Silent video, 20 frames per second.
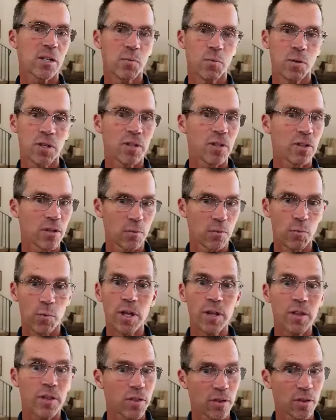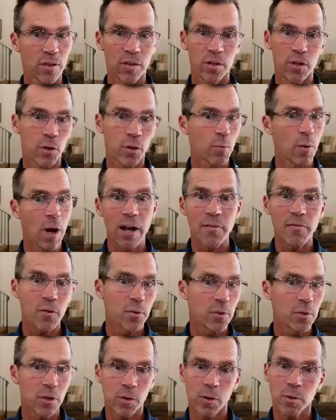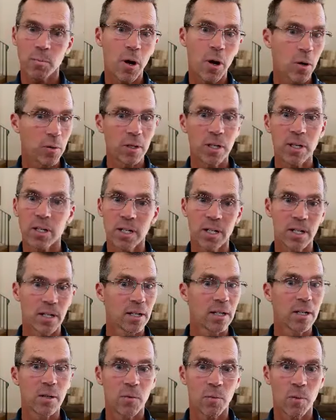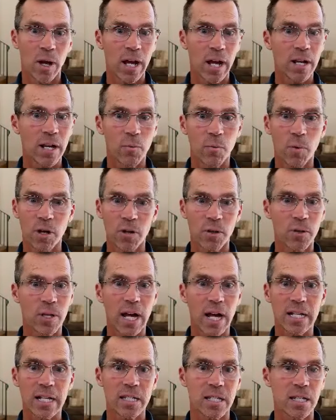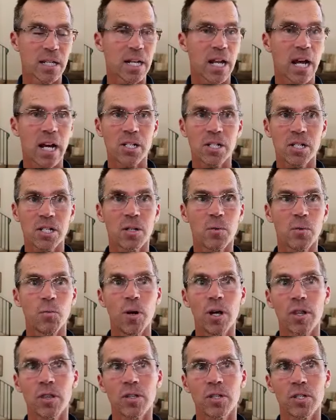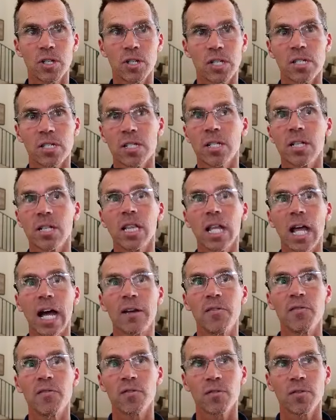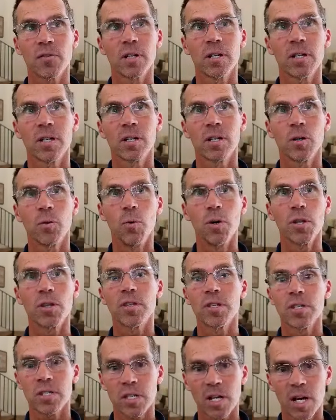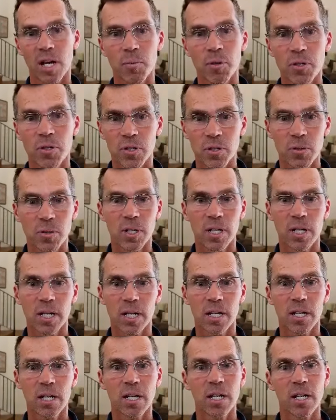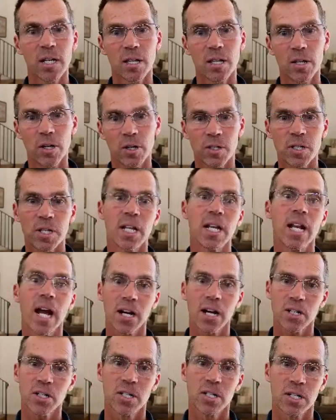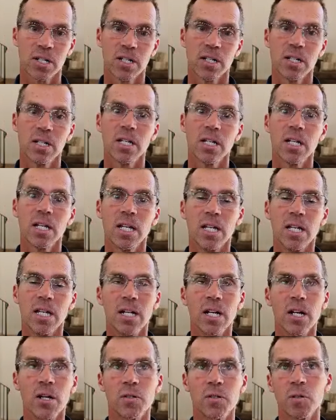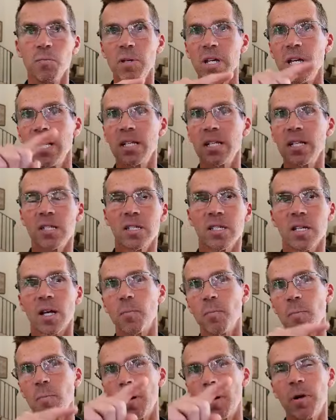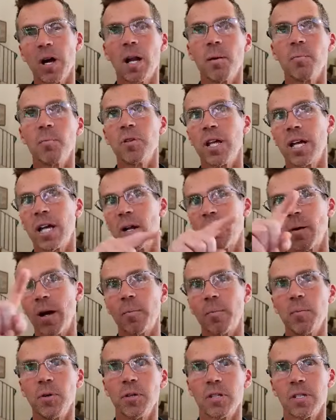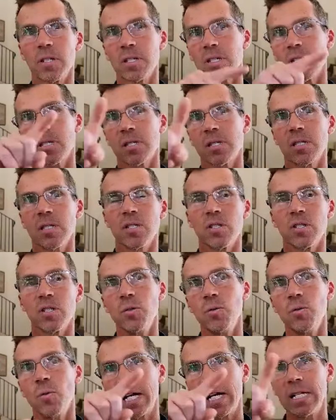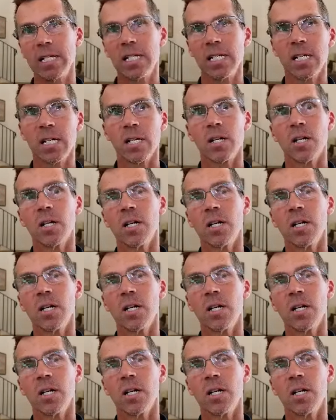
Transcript: with your rival, your opponent, right? Whether that's connection with just life, with this opportunity, there's connection. To me, it's this, I'm kind of playing around with this new idea,